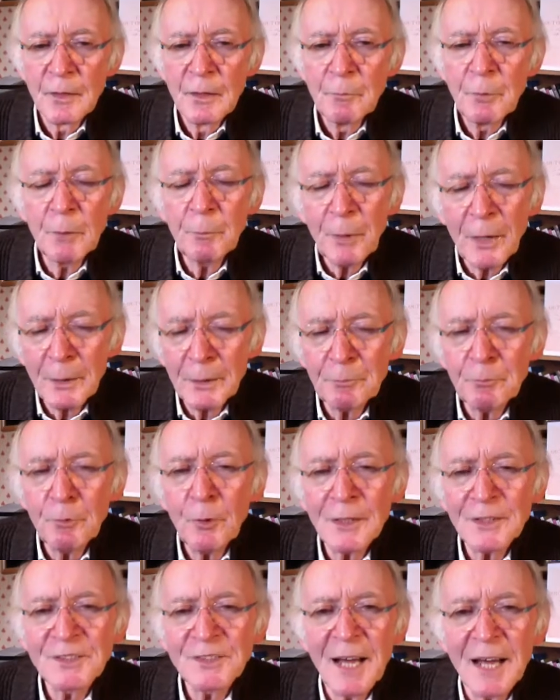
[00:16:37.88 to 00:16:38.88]
Well, Pat,
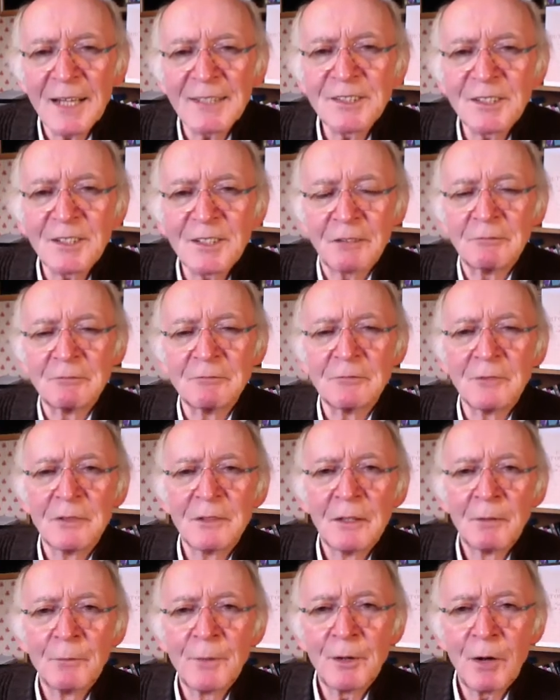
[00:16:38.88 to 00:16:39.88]
what's the answer?
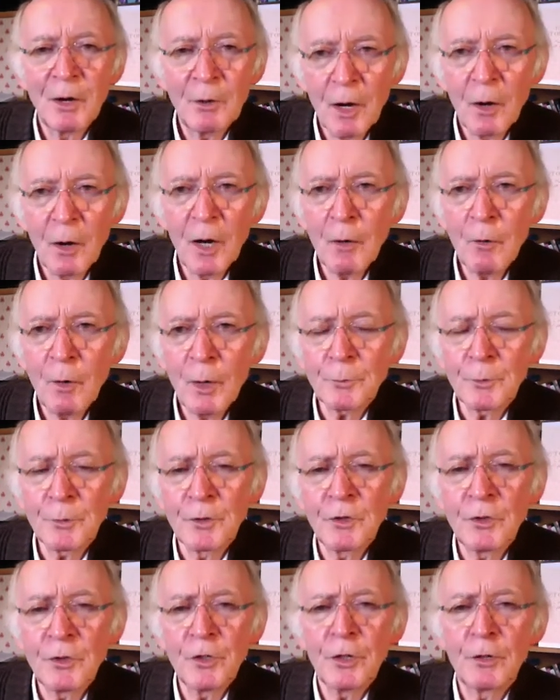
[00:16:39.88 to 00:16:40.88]
I mean, what would
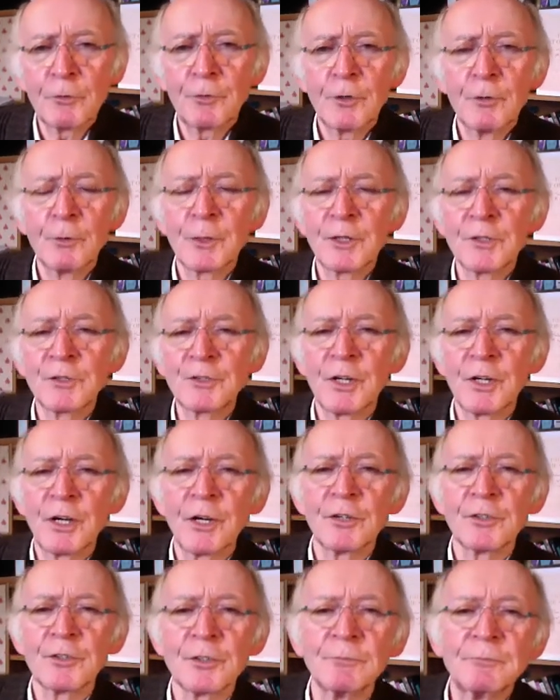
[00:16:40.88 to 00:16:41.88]
you do if you were in charge?